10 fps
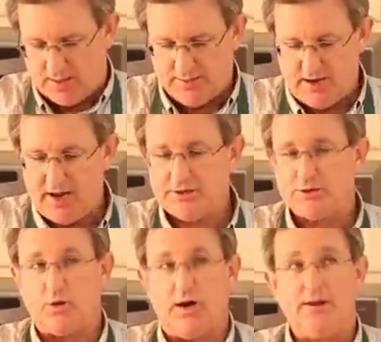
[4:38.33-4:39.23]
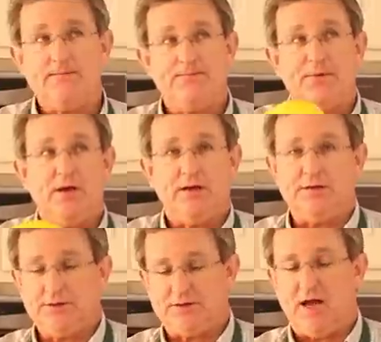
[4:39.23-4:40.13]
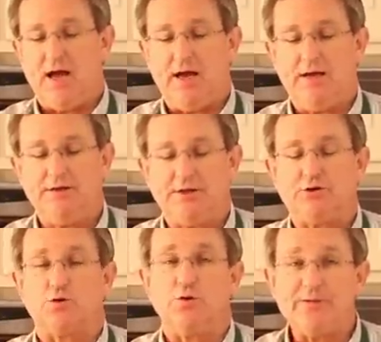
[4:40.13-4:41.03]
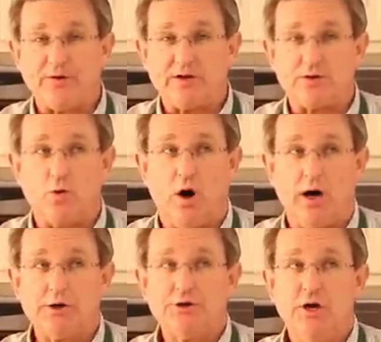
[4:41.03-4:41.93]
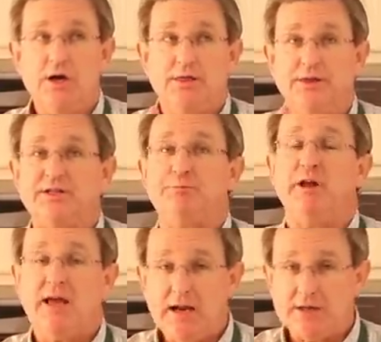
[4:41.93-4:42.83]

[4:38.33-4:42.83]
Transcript: The next one is, uh, is a terrific squash, the spaghetti